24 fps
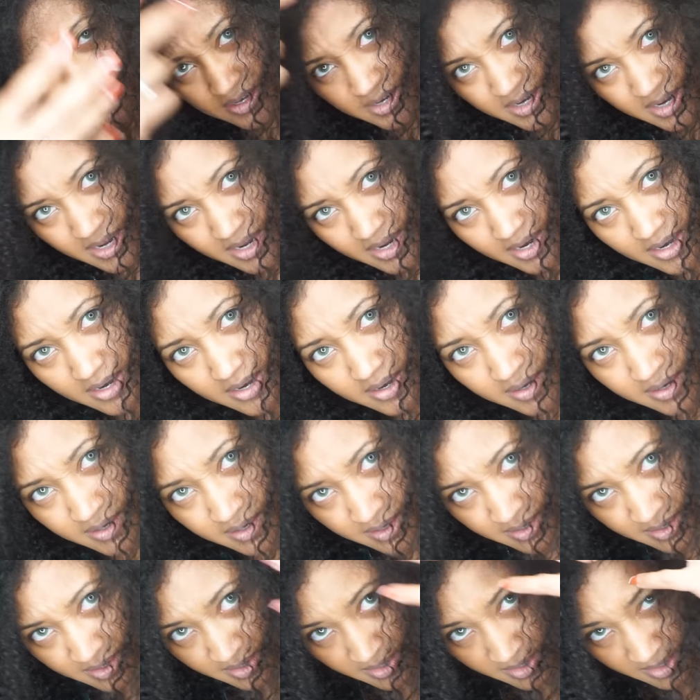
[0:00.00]
your hair.
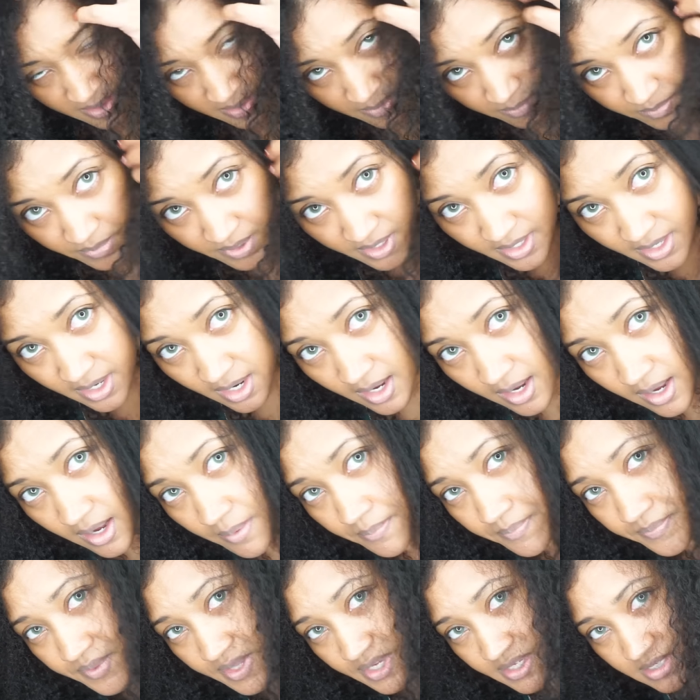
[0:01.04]

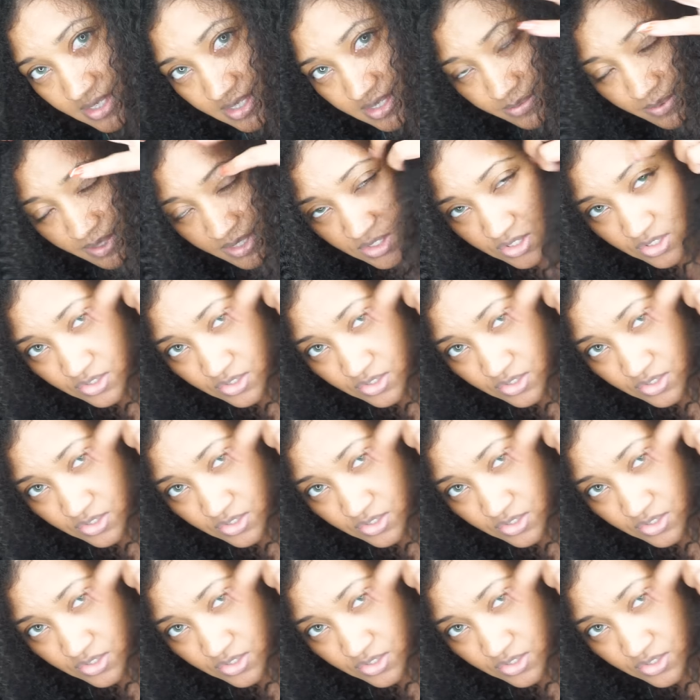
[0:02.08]
But this is my